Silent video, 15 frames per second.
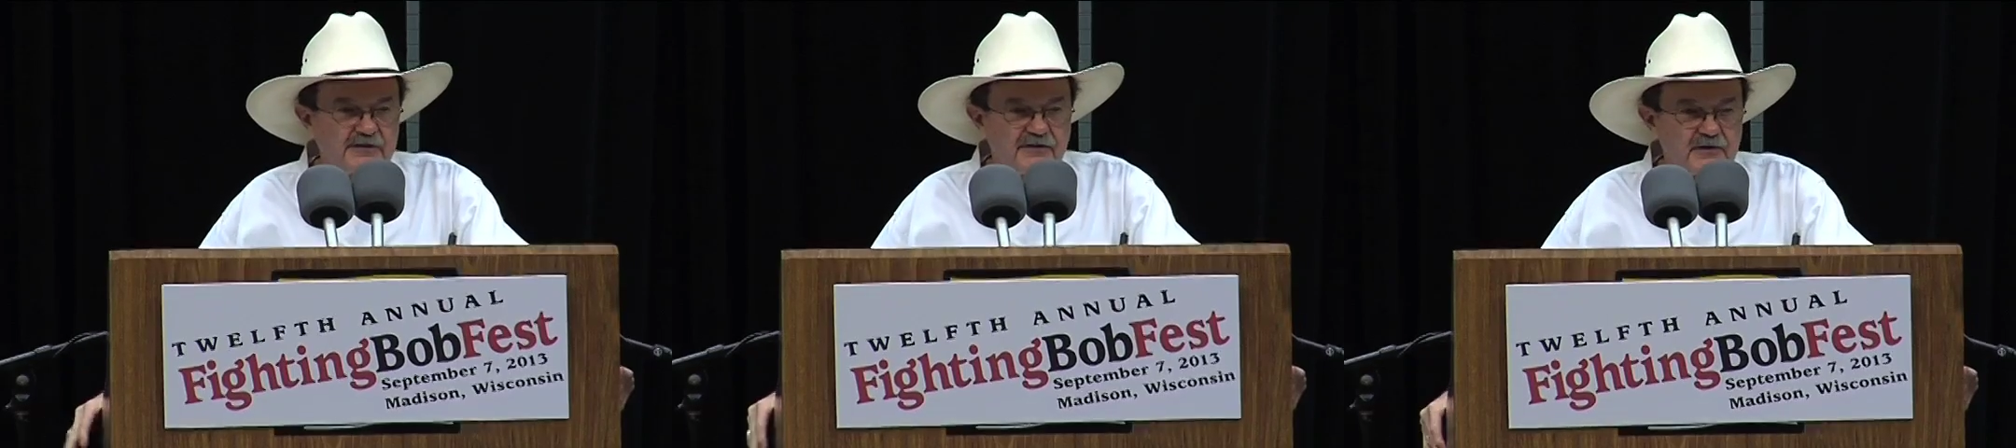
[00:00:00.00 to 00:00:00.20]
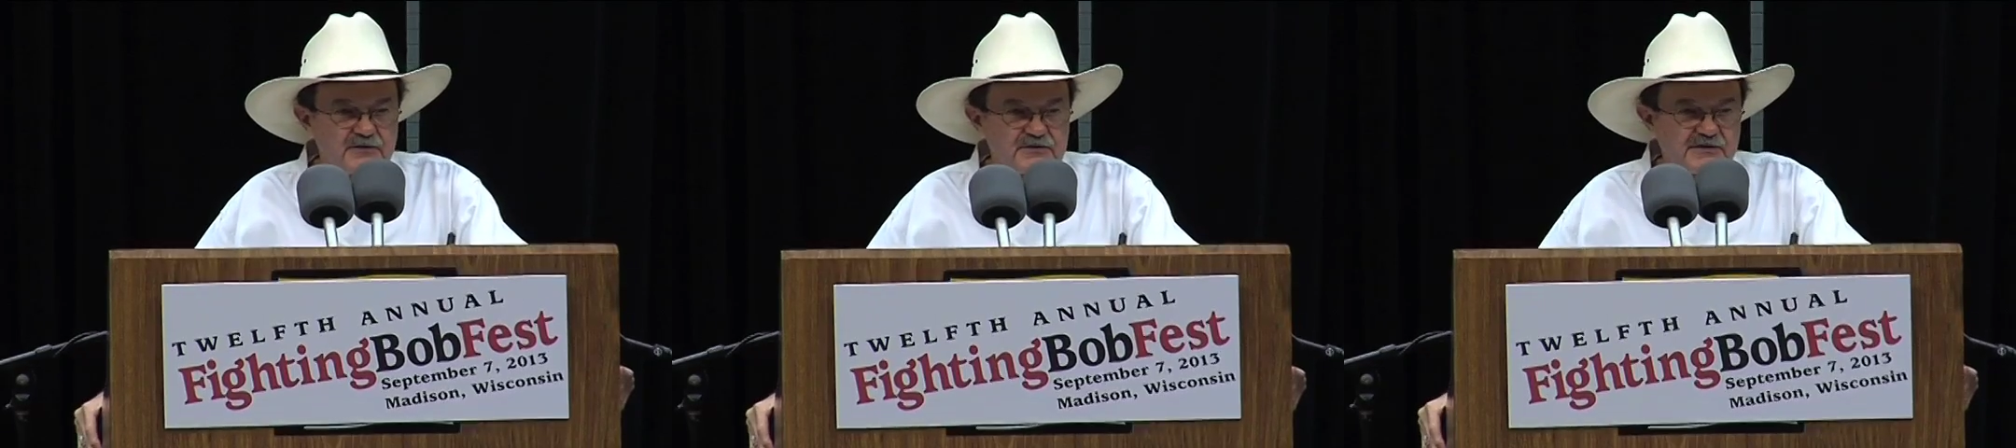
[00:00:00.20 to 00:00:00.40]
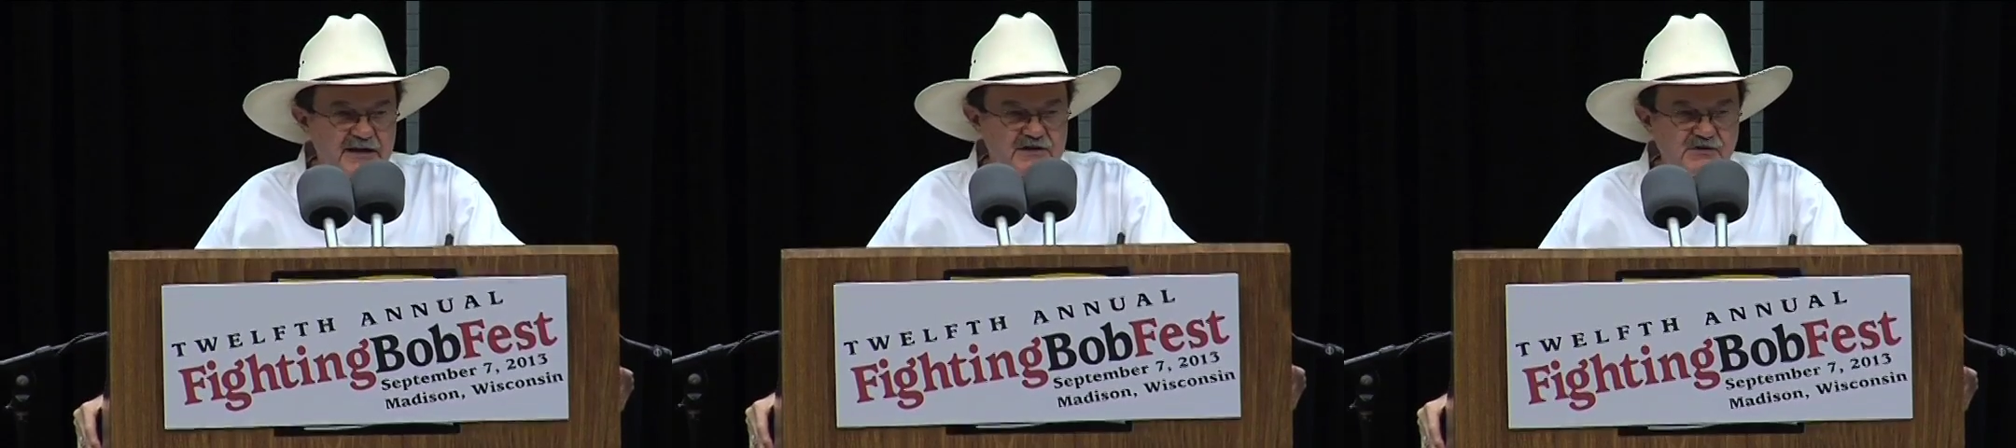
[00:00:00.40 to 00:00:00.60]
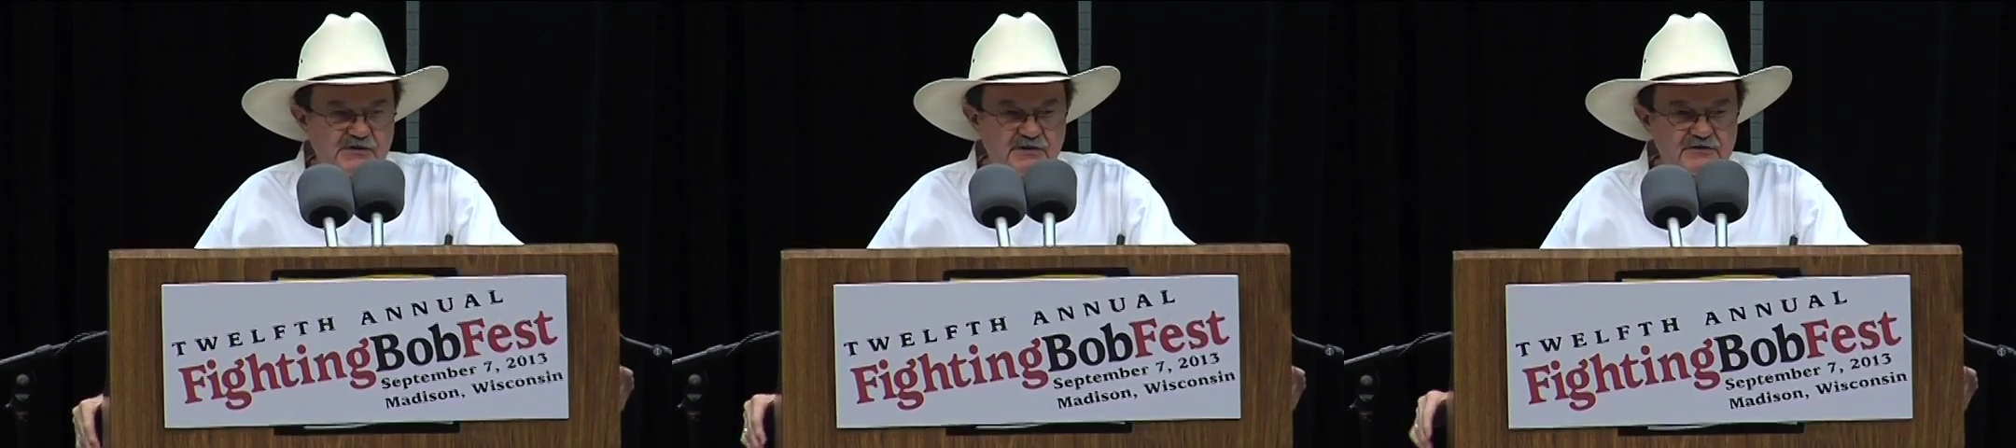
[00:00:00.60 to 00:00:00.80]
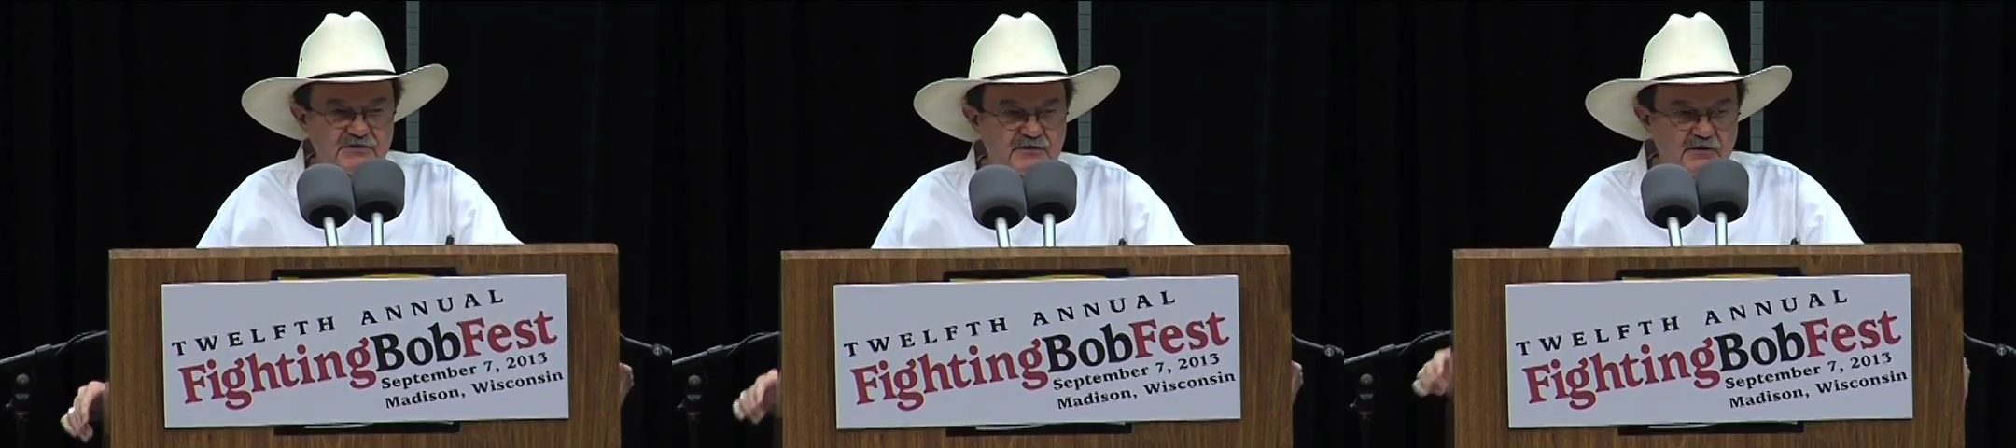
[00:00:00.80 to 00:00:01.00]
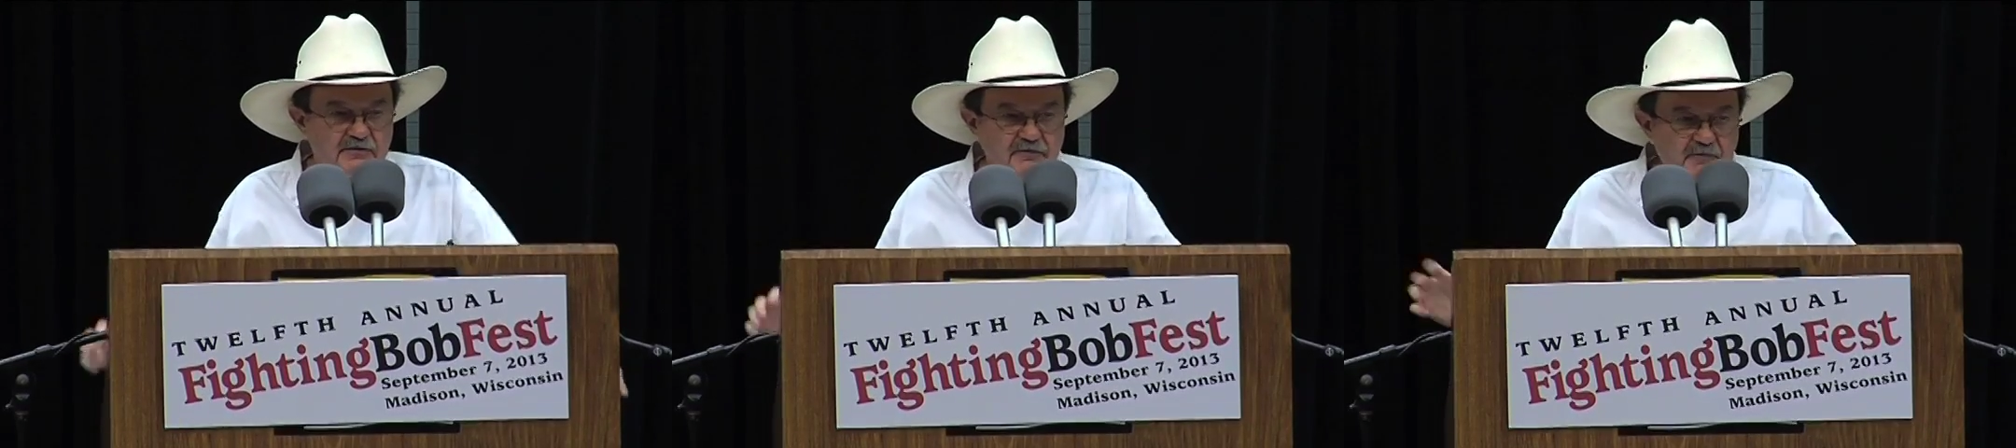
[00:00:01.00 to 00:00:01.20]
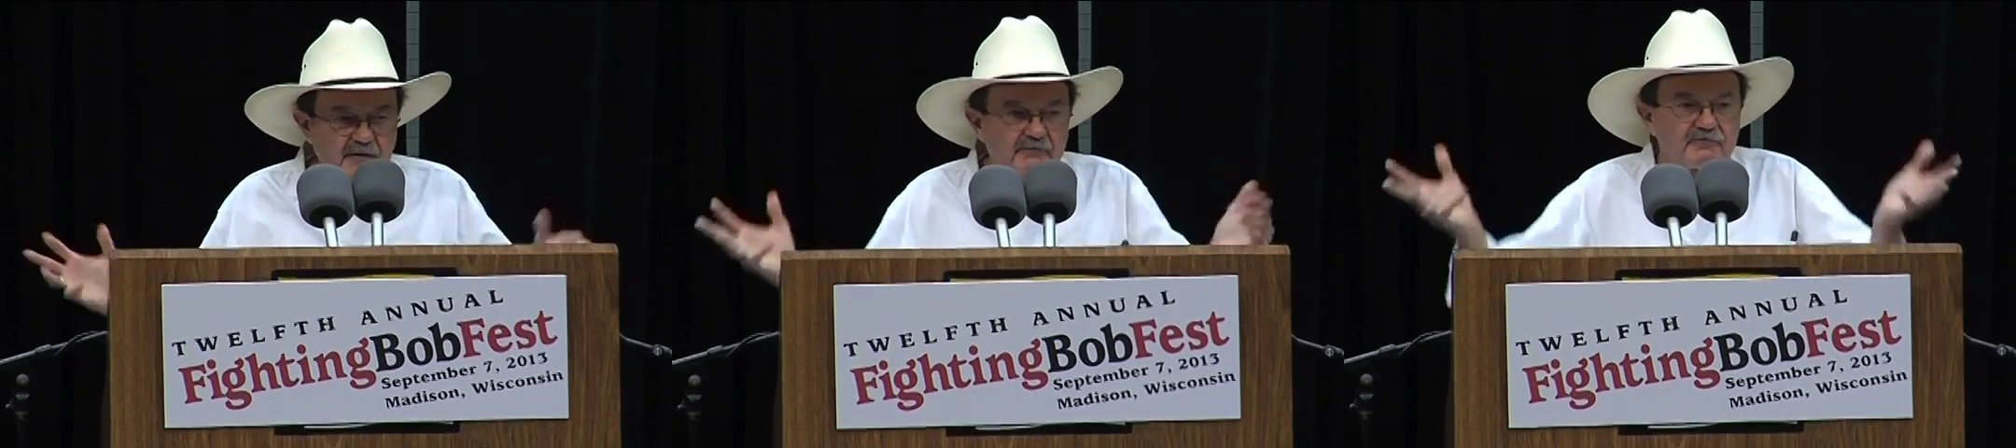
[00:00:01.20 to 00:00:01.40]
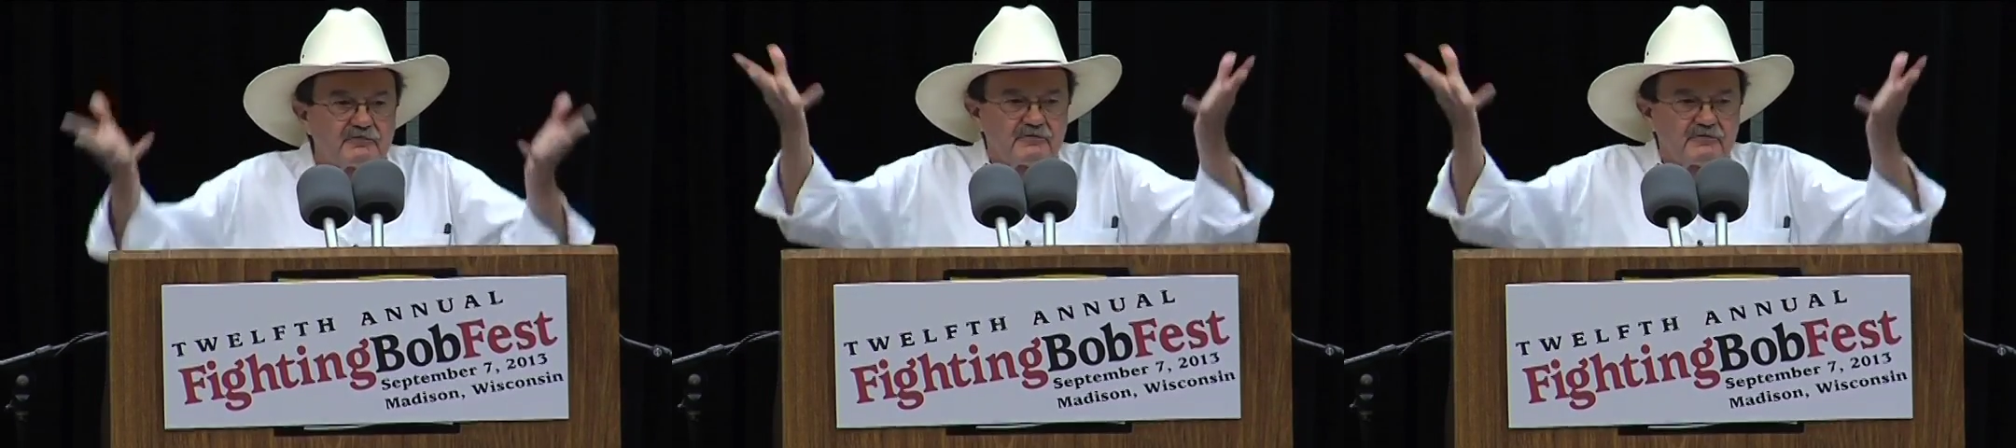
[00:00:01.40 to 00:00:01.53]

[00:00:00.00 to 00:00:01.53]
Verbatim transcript: to those nations. So it will